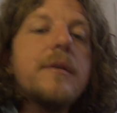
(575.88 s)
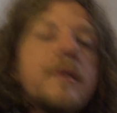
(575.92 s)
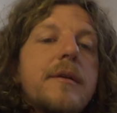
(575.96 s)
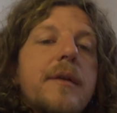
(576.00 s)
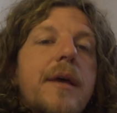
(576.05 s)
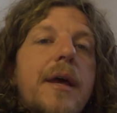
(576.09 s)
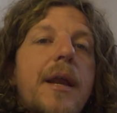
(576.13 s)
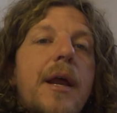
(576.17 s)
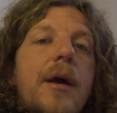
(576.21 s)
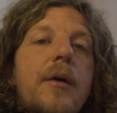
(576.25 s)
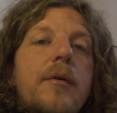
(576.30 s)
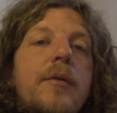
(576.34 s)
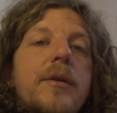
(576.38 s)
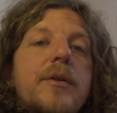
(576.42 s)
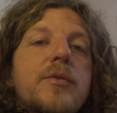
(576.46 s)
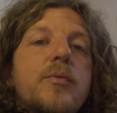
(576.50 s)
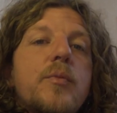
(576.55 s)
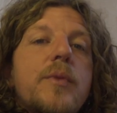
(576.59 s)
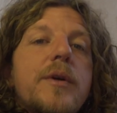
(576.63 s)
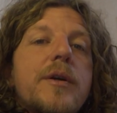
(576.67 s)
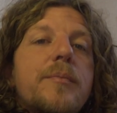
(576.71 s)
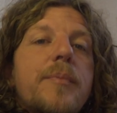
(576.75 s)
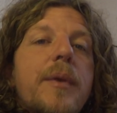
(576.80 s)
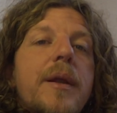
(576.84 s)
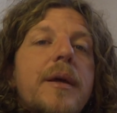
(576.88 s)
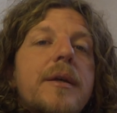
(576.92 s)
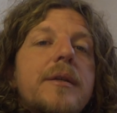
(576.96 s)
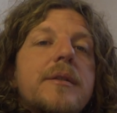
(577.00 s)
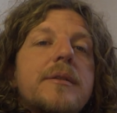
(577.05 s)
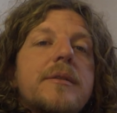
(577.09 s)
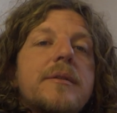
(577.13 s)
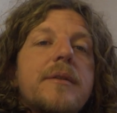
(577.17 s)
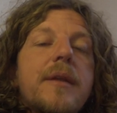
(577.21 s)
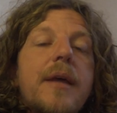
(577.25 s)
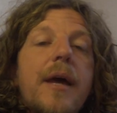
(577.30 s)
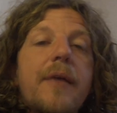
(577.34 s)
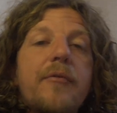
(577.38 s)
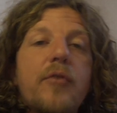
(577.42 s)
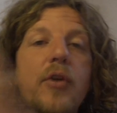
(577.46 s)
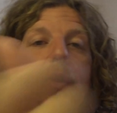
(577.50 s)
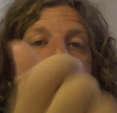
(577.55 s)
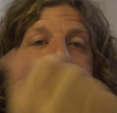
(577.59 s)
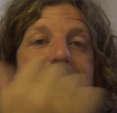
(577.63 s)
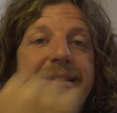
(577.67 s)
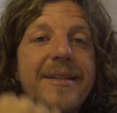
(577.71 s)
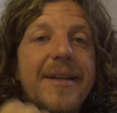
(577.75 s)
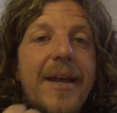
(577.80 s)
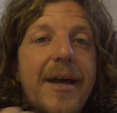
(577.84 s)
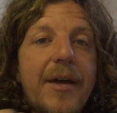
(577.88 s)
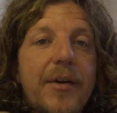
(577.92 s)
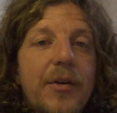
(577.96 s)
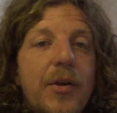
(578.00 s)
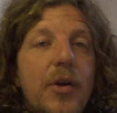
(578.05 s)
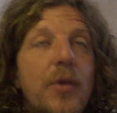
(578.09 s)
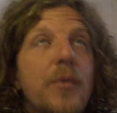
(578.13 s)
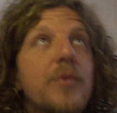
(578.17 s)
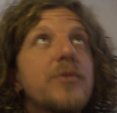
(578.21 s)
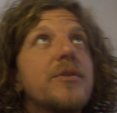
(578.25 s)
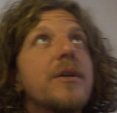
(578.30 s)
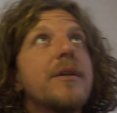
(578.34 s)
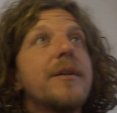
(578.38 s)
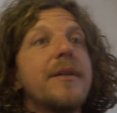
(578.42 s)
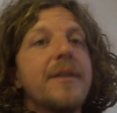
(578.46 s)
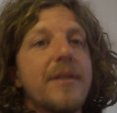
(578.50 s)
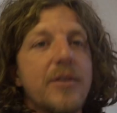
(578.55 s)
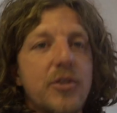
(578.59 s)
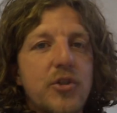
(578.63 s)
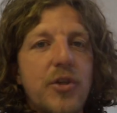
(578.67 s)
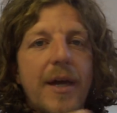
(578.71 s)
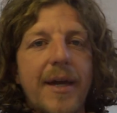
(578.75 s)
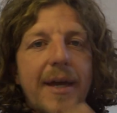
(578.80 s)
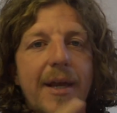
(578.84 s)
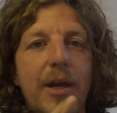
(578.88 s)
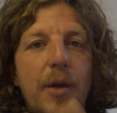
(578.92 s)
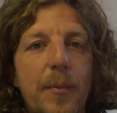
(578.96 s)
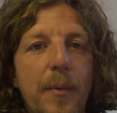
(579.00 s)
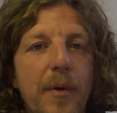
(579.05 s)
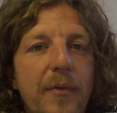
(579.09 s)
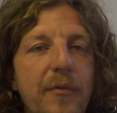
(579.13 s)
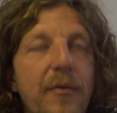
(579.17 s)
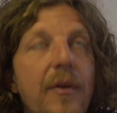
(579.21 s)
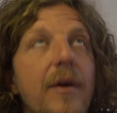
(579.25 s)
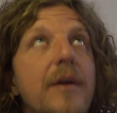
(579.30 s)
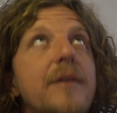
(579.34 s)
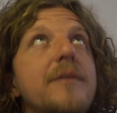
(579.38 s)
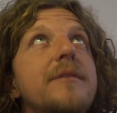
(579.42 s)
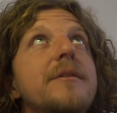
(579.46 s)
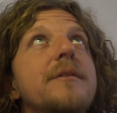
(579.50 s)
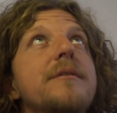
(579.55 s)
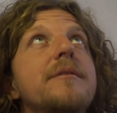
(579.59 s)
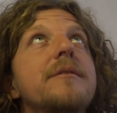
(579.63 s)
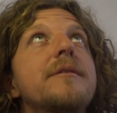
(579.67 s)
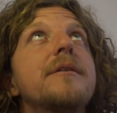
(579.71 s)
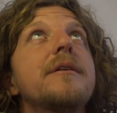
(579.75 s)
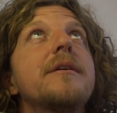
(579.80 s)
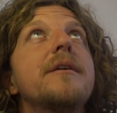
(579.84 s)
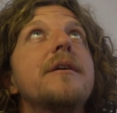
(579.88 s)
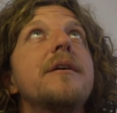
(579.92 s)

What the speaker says: get out of this weird place. They have got internet here, which I need to check in on my flight, and